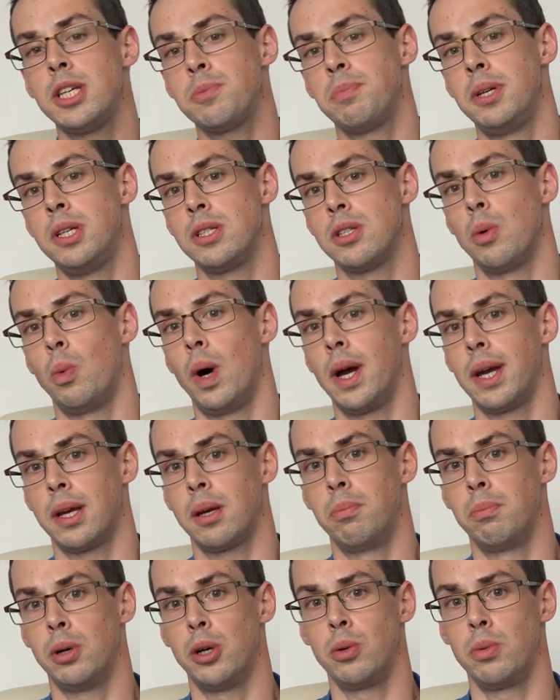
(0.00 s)
This means the white
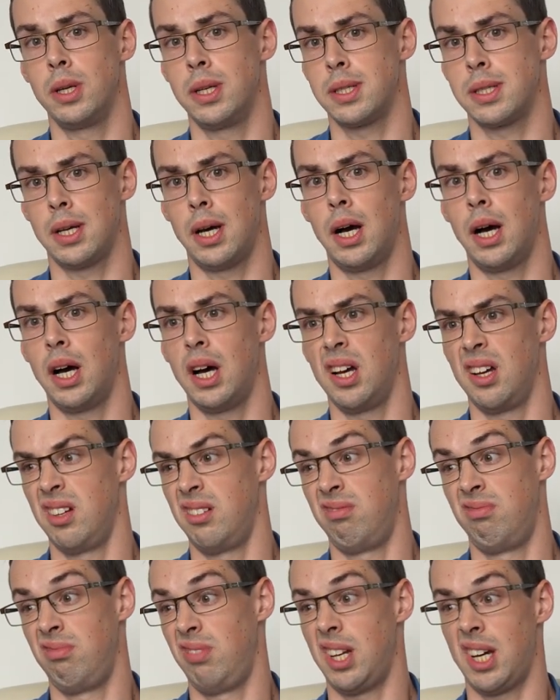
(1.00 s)
components
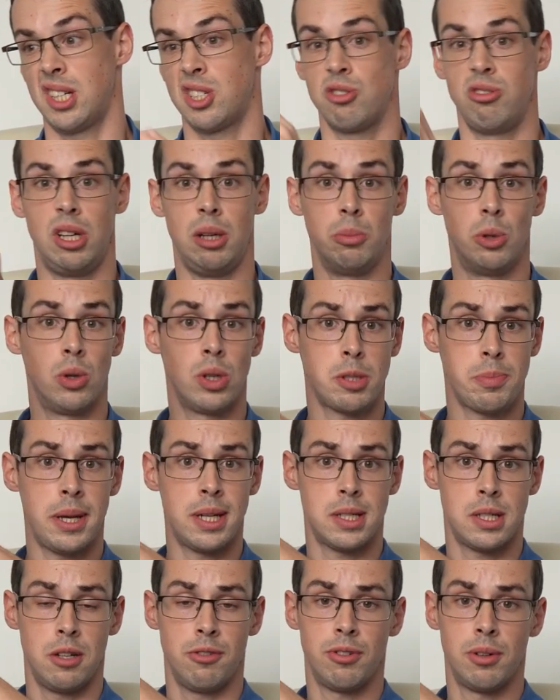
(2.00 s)
are naturally more
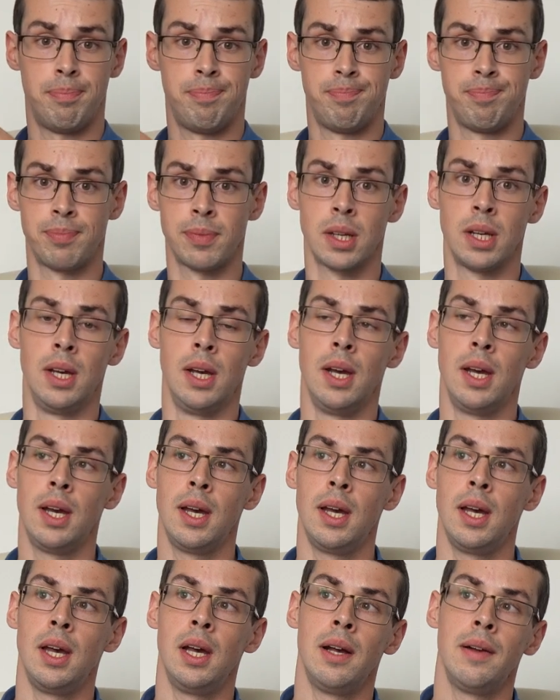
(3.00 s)
expensive.
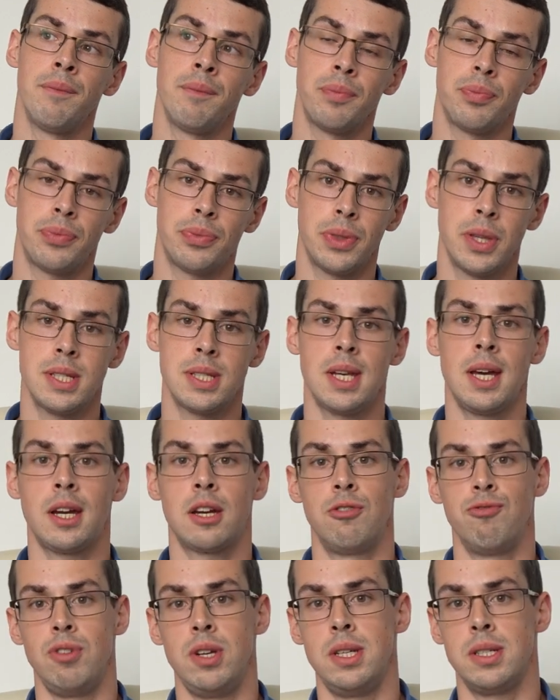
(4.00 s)
The
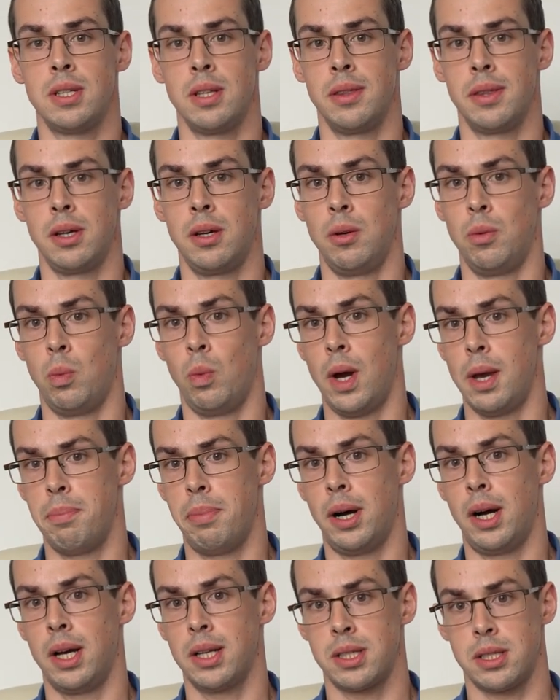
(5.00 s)
second reason that white
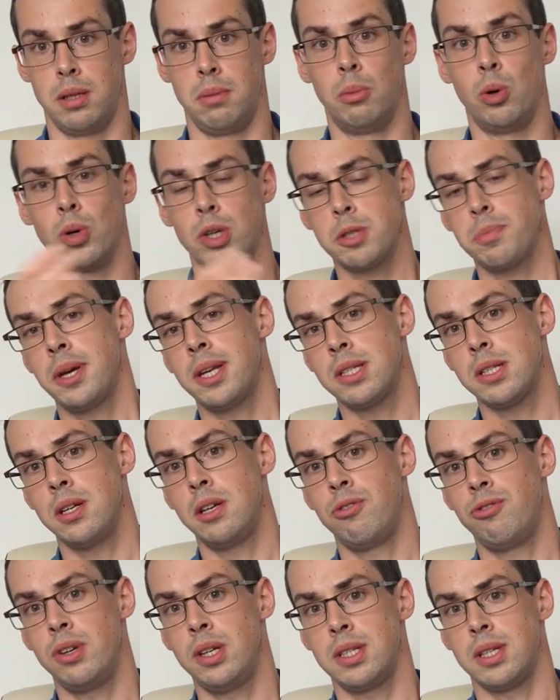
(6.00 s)
parts are more
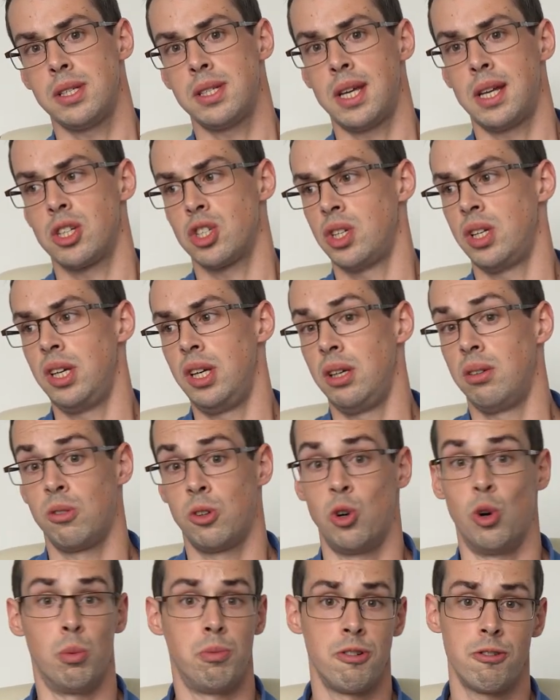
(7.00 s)
expensive is essentially
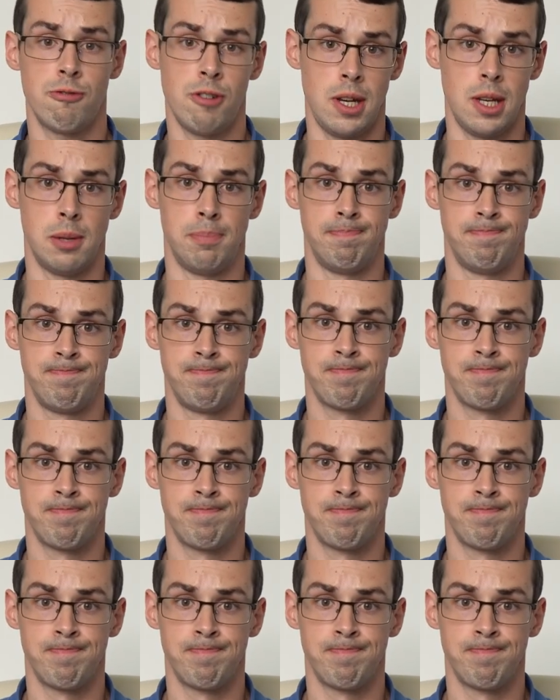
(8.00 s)
corporate greed.